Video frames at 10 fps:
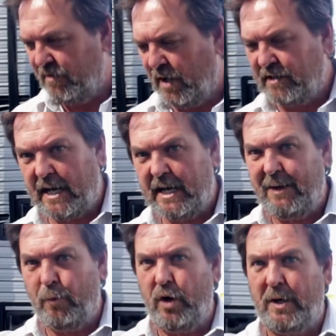not done
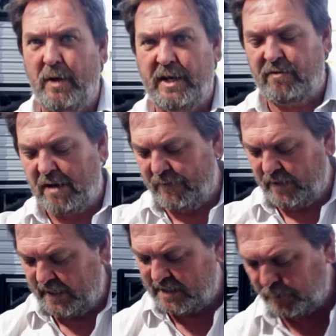any work while you're
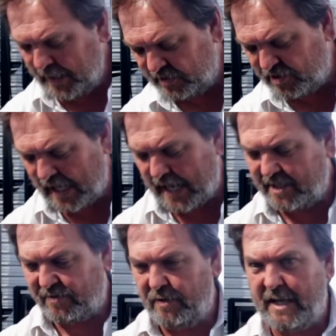travelling. It's being
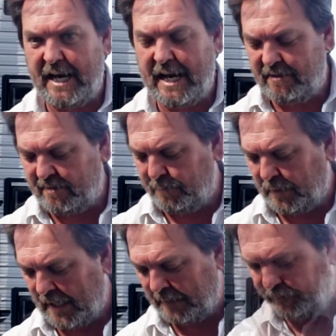charged through that Anderson
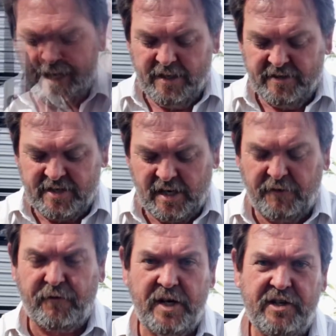plug. So
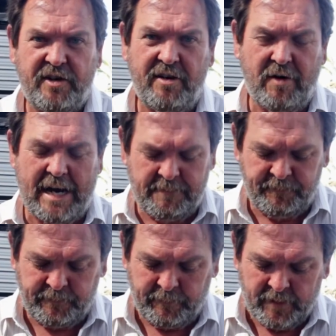your fridge can run.
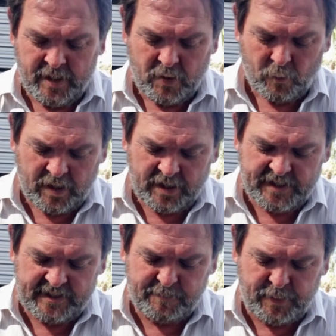One of
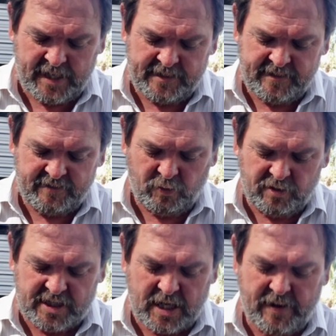these pins is
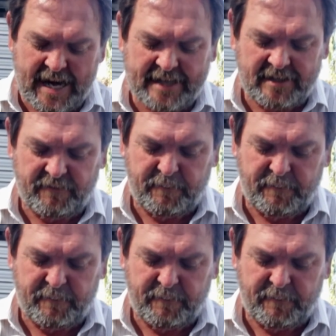also an active